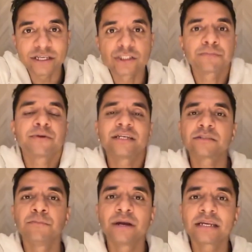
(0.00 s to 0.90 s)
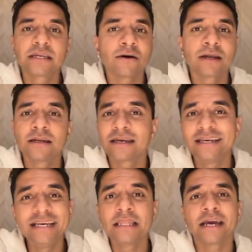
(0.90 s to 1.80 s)
express breakdown and the
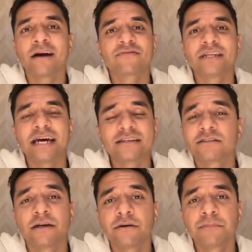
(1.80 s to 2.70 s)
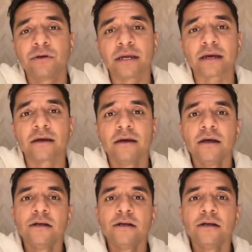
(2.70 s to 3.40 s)
healing after that is therapeutic.